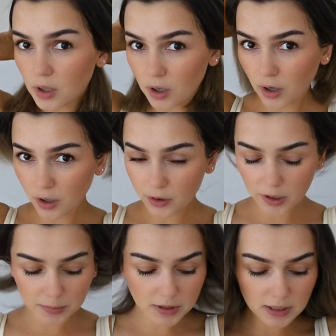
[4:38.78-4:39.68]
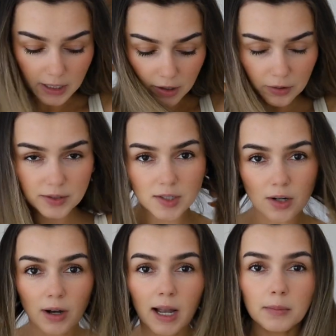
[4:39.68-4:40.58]
are all crimped now,
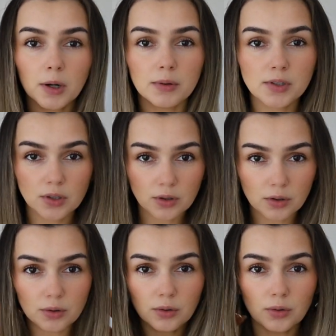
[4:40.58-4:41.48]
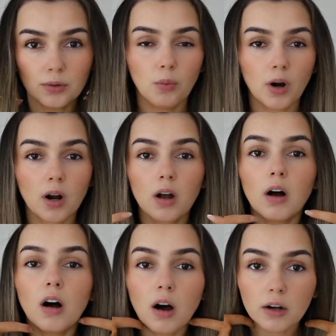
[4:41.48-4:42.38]
so I'm going to
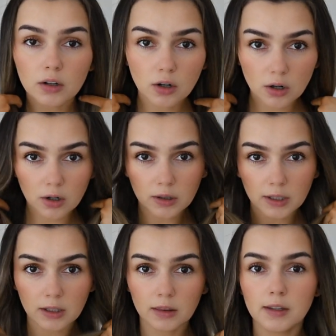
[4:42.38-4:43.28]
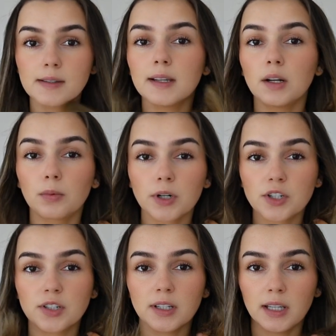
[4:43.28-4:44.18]
work on curling this inward
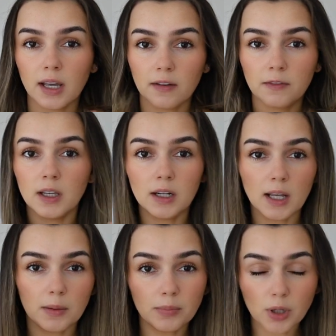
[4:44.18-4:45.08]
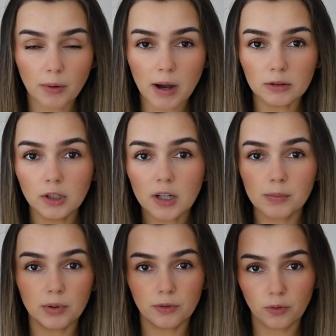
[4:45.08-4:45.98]
just to give it a blowout
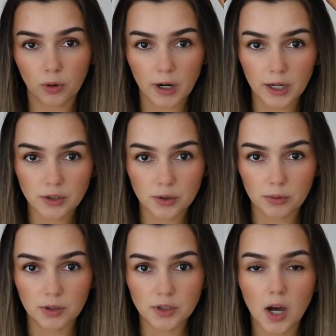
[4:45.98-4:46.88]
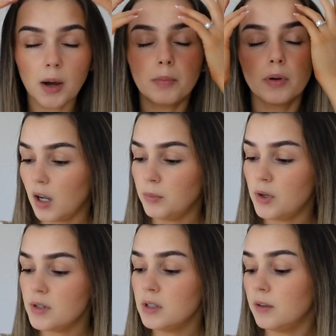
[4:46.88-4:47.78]
look before I do the top. I'm
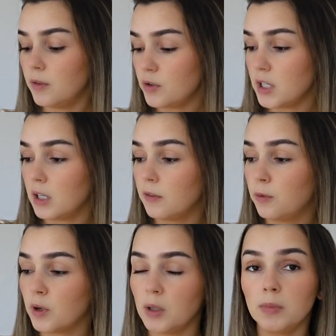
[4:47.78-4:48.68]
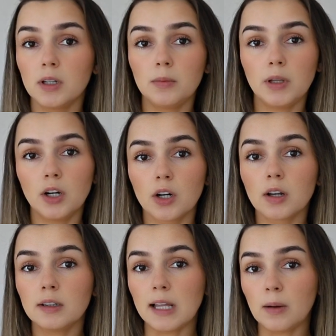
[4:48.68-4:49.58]
using the Vodana
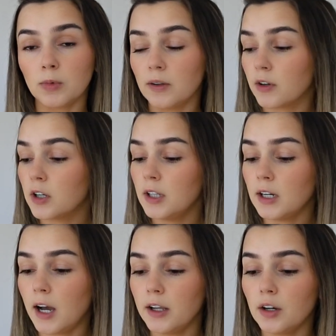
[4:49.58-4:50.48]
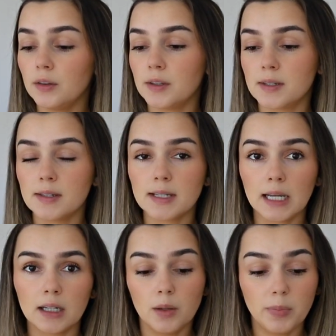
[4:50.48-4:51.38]
40mm Glam Wave curling iron. This is
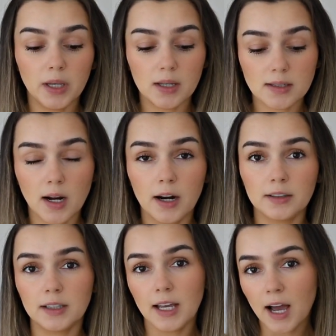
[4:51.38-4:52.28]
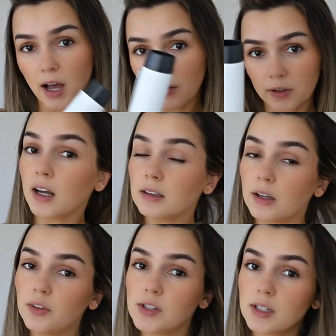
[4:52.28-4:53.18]
like the biggest iron that they have. I
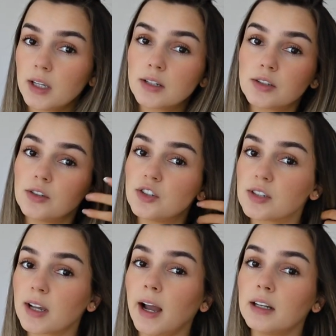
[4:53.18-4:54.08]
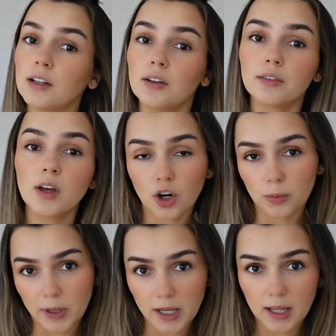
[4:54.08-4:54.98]
love using it to just kind of curl
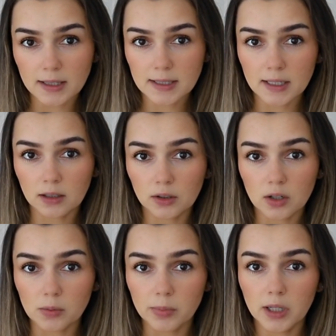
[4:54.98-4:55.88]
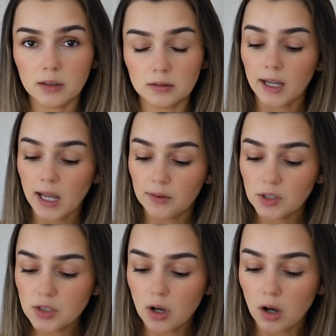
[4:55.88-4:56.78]
my ends in a little bit. I have
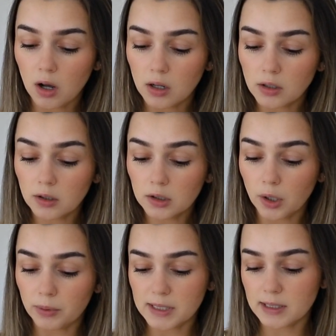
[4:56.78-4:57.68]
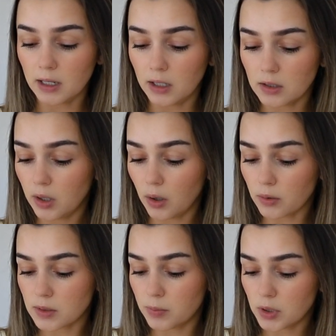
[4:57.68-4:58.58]
it on the lowest setting. It
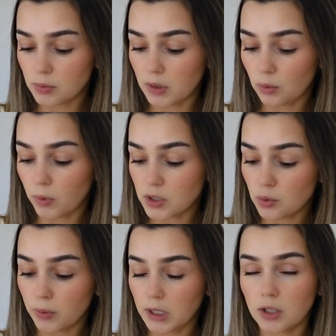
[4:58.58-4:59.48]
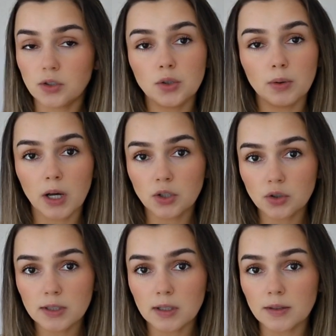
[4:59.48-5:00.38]
goes between 120 and
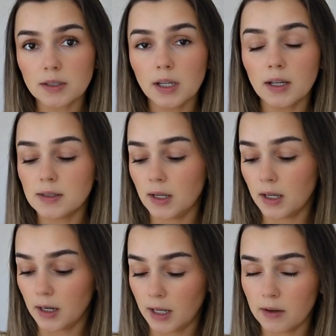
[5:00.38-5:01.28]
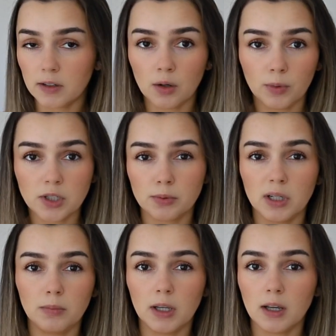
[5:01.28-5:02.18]
200 Celsius, and I have it on
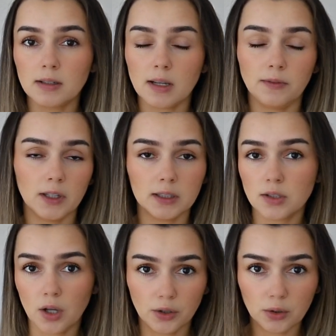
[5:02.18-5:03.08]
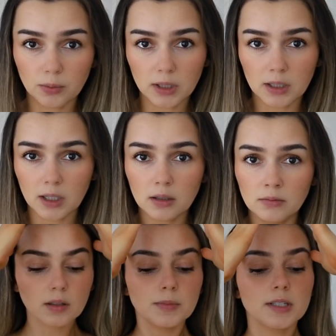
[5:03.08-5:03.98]
120 because I feel like that's all you really need.
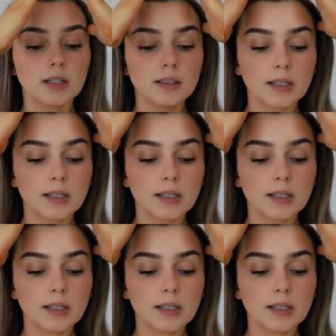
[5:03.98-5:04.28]
So I'm just going